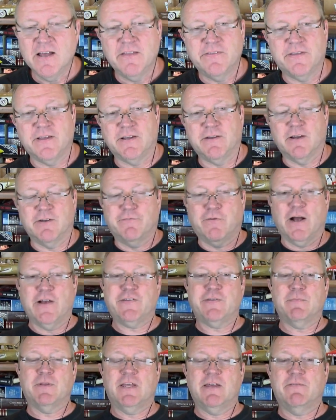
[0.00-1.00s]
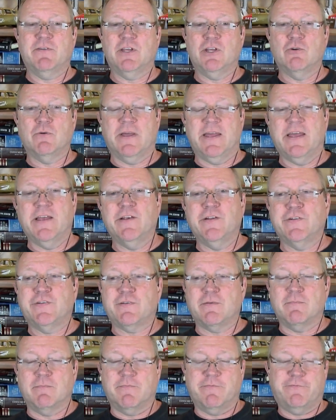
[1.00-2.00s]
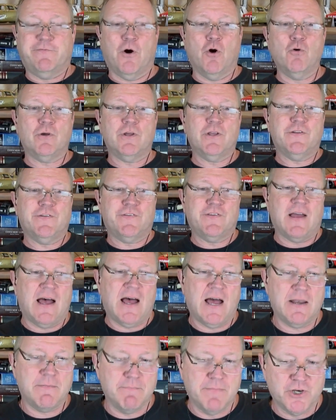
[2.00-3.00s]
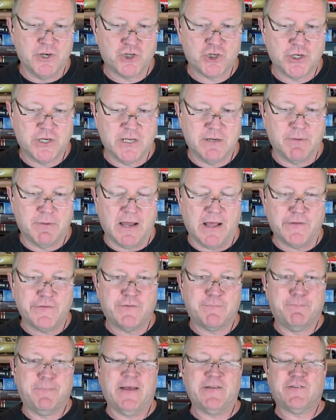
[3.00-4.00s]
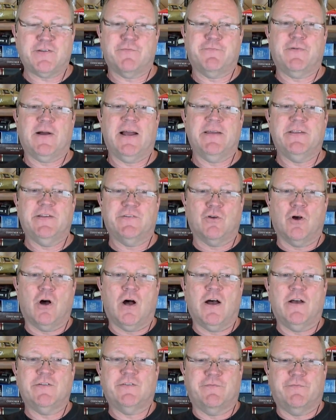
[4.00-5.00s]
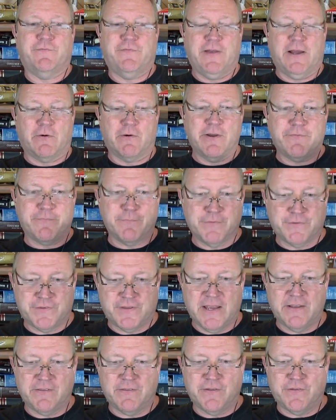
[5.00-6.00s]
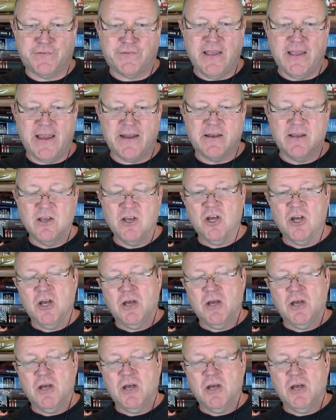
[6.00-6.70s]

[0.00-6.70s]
the advice I'm giving you is focused on Michigan, but I'll specify these laws vary from state to state.